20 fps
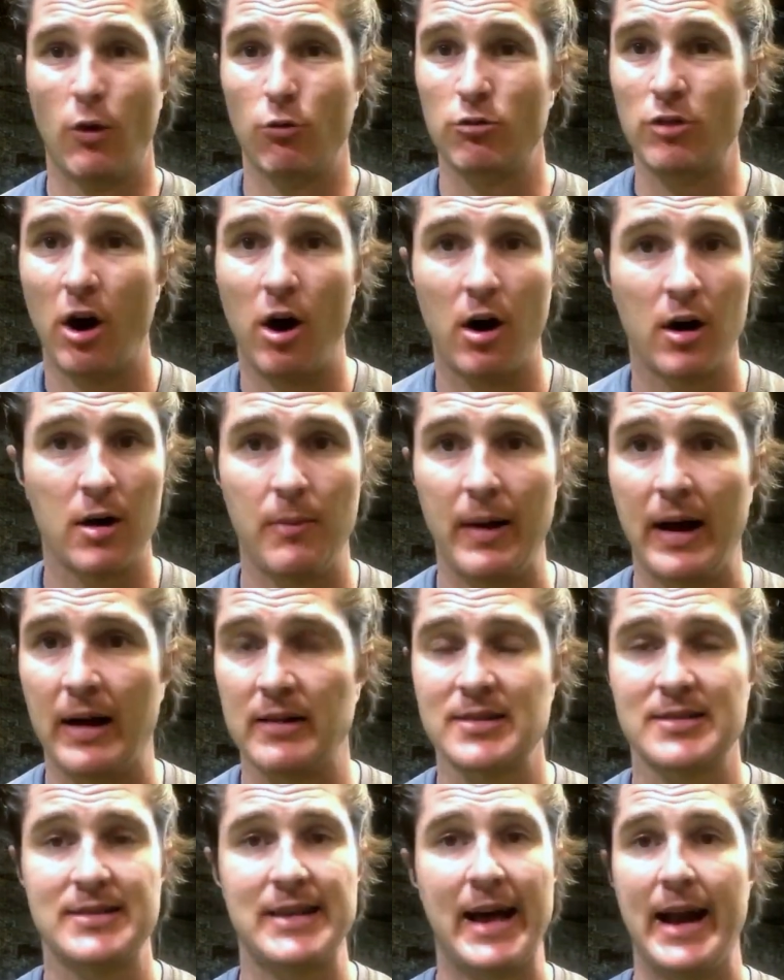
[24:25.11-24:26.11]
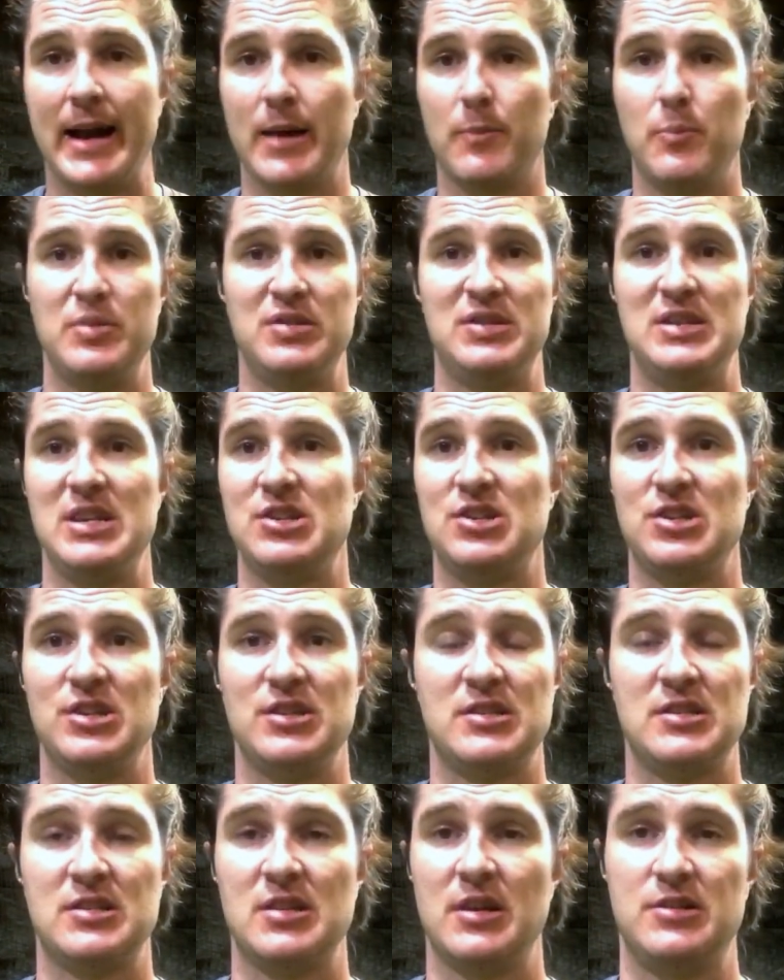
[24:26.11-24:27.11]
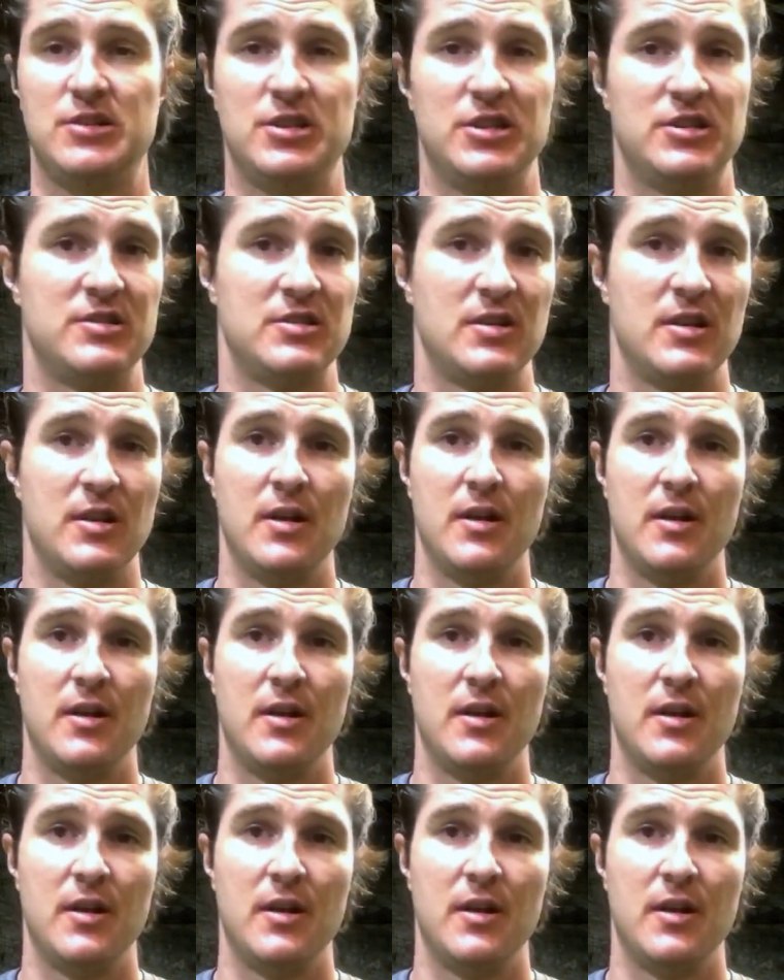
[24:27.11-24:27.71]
talk about static positions such as